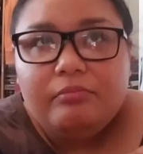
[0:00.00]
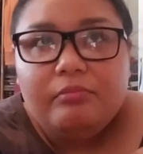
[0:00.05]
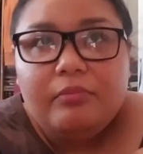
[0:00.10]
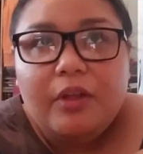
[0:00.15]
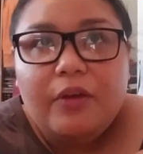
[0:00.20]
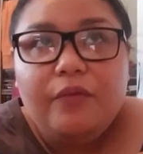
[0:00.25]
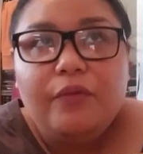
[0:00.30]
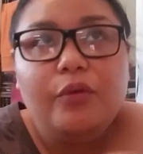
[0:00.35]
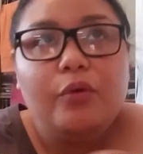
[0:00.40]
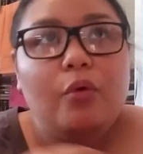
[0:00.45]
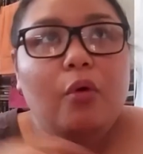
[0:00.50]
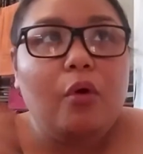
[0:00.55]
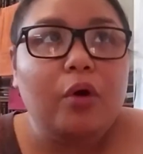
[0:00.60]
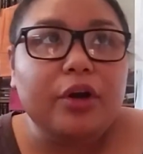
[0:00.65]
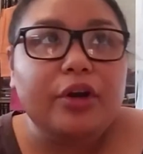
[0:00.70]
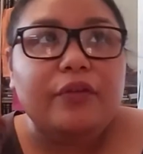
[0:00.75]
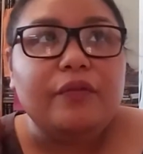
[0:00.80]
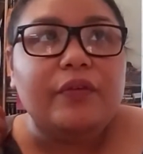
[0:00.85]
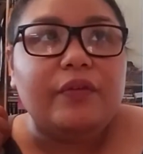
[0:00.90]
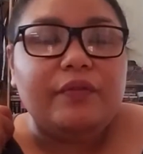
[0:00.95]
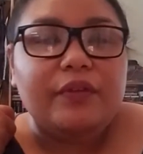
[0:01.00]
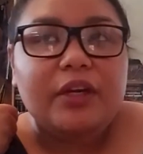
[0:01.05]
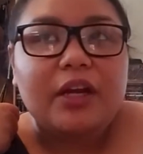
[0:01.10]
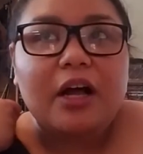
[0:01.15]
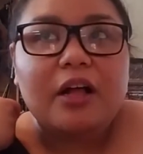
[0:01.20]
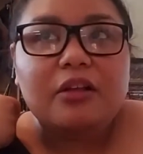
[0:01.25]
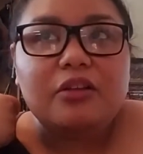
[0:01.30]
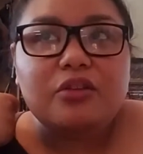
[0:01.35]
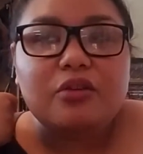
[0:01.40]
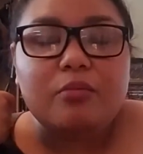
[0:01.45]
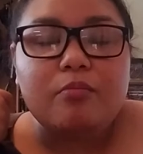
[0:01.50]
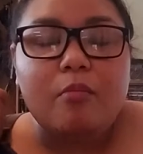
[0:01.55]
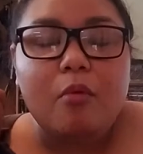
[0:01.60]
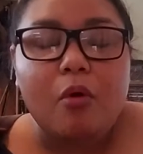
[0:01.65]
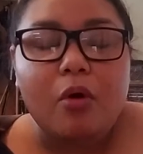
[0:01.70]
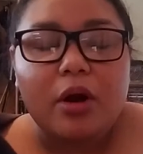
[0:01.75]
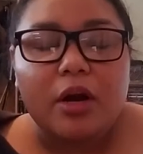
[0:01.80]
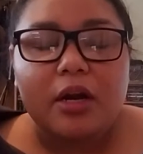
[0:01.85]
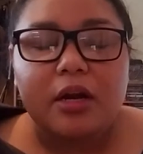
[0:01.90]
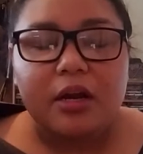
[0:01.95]
if you order $50 or
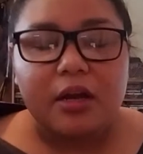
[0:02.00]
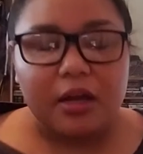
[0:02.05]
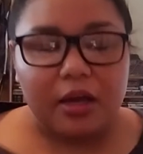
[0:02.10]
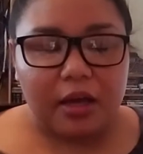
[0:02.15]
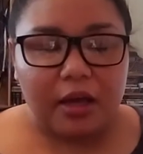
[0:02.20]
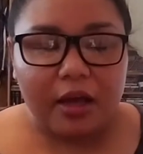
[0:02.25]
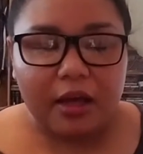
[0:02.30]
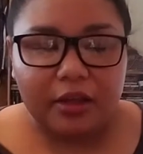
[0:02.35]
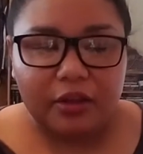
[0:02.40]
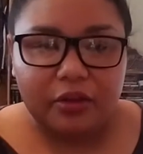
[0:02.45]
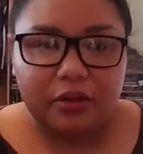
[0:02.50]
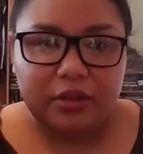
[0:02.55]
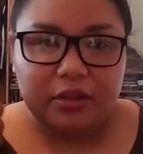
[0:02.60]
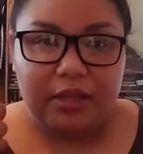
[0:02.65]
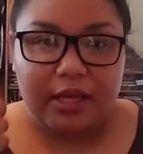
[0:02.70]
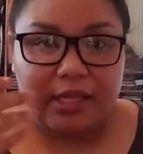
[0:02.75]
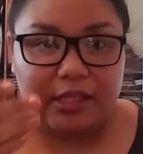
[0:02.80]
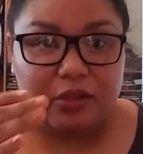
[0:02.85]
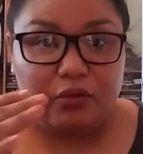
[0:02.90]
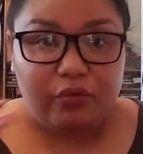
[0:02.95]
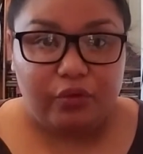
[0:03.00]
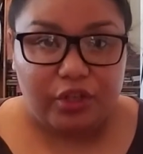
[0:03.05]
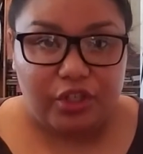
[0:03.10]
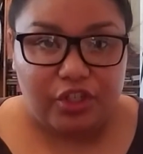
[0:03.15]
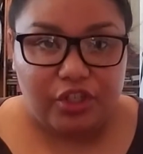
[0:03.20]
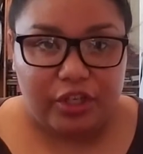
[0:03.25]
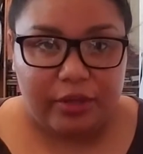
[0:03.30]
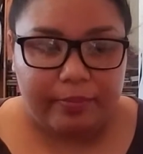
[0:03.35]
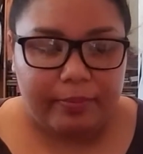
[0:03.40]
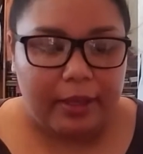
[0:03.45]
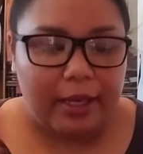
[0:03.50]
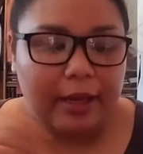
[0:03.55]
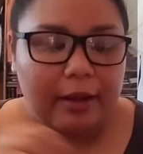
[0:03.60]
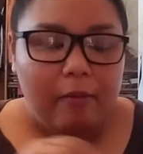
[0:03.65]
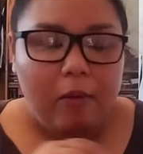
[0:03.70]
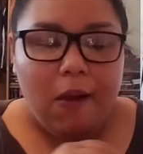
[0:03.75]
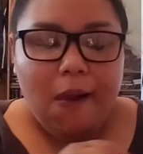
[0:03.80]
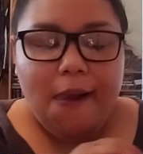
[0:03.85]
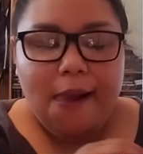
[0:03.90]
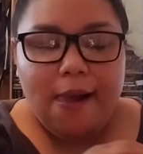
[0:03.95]
more, it's free
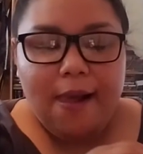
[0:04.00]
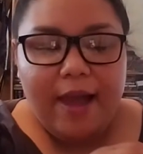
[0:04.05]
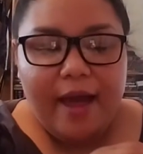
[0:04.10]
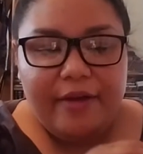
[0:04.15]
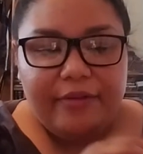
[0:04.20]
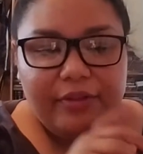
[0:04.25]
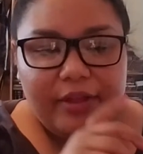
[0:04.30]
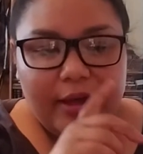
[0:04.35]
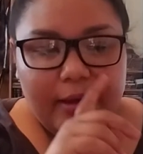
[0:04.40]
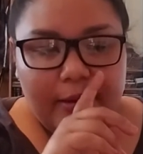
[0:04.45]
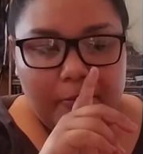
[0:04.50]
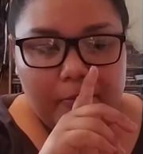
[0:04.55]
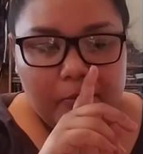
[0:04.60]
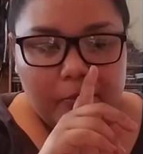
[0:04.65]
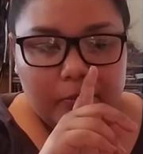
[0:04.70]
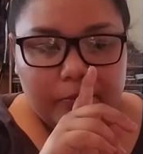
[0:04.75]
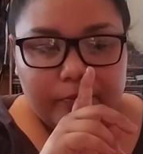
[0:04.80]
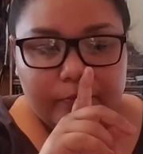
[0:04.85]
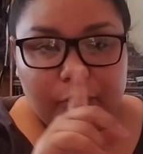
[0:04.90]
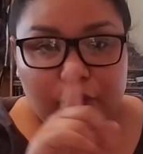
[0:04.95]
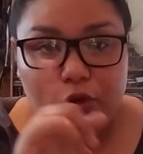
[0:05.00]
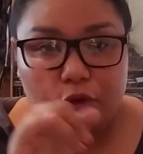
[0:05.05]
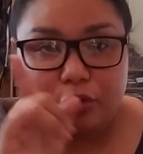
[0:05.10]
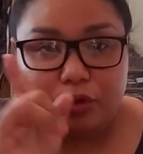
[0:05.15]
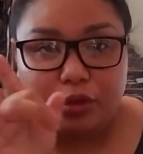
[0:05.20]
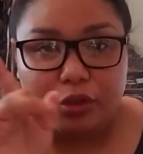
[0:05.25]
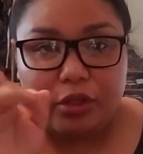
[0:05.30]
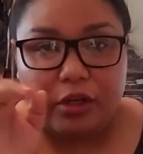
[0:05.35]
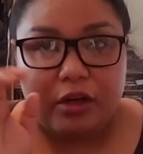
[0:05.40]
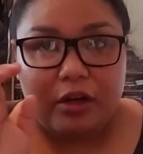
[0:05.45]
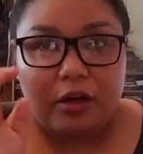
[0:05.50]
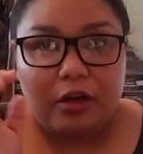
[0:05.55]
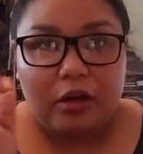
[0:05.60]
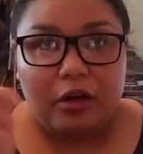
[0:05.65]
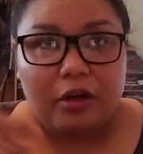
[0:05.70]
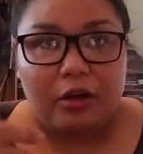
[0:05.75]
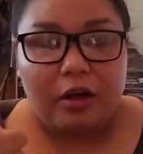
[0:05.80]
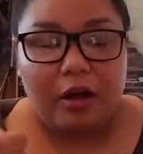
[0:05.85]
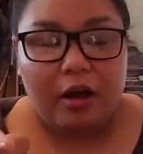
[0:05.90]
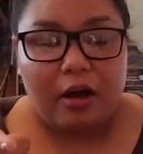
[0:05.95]
shipping. And then use the
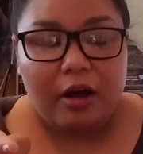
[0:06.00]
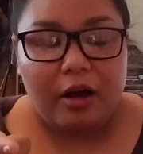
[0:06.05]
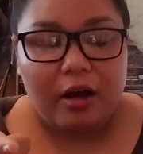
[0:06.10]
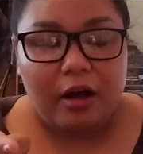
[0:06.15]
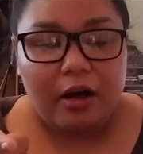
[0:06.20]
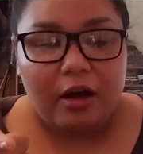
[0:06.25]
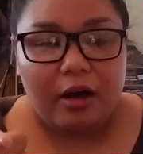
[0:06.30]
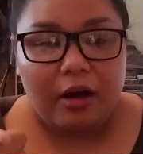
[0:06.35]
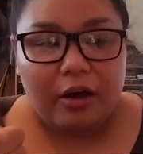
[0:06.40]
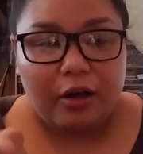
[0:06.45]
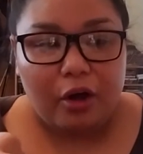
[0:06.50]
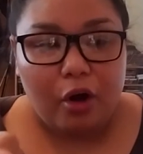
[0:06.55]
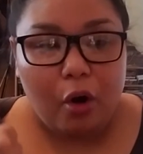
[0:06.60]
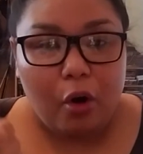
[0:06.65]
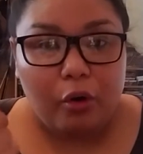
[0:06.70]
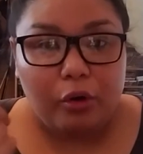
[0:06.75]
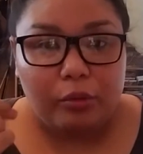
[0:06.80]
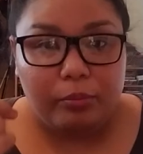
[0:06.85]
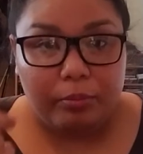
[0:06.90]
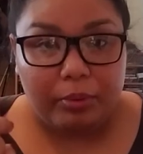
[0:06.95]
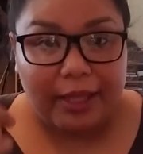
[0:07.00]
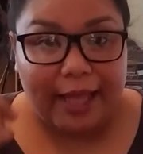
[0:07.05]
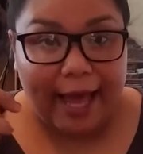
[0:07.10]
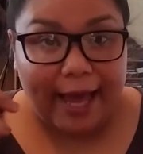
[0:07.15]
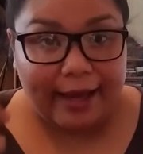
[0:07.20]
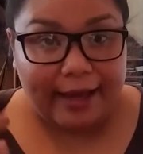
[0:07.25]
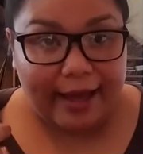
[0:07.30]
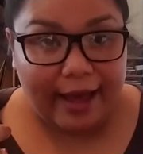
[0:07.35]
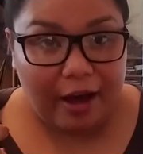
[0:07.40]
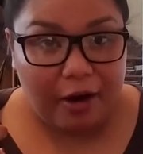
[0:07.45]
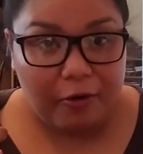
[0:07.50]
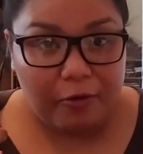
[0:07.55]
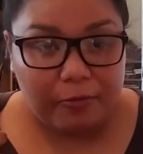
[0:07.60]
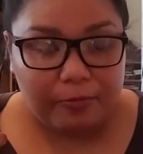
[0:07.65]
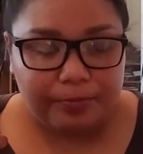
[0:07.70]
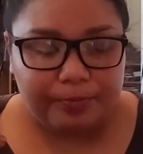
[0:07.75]
code blackout